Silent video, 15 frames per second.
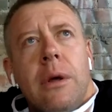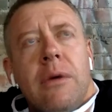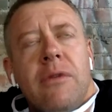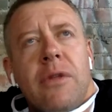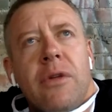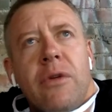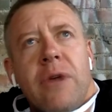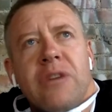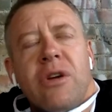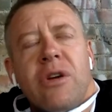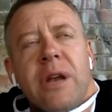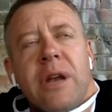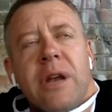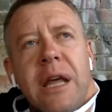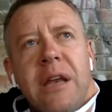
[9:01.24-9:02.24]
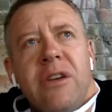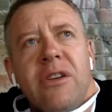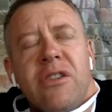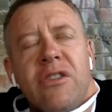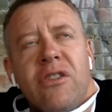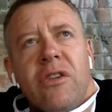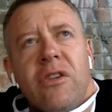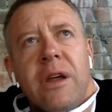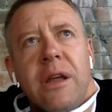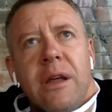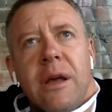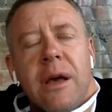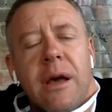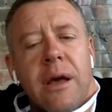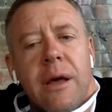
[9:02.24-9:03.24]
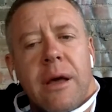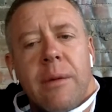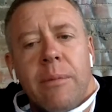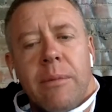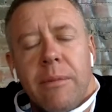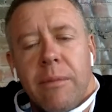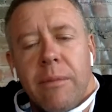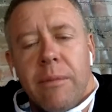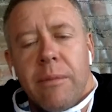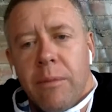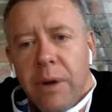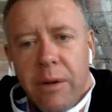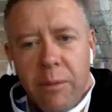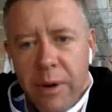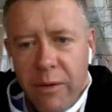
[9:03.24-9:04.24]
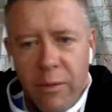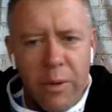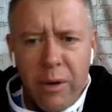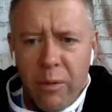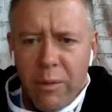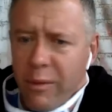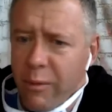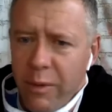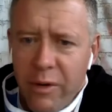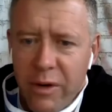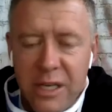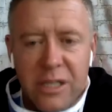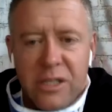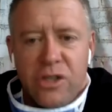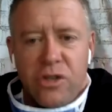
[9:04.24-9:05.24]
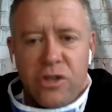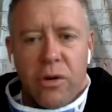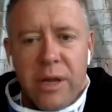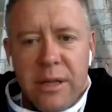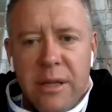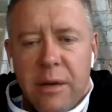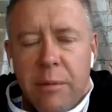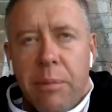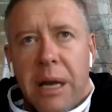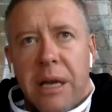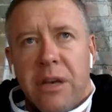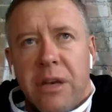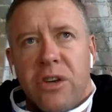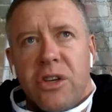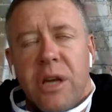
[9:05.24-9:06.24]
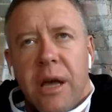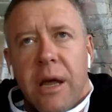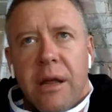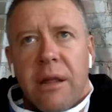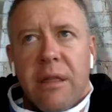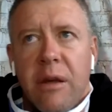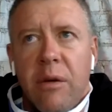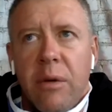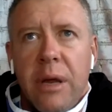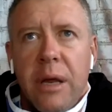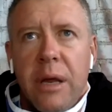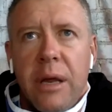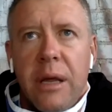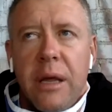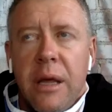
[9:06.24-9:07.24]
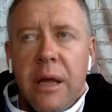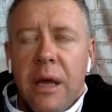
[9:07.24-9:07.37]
the restaurant industry, we're a disjointed bunch, and I think we're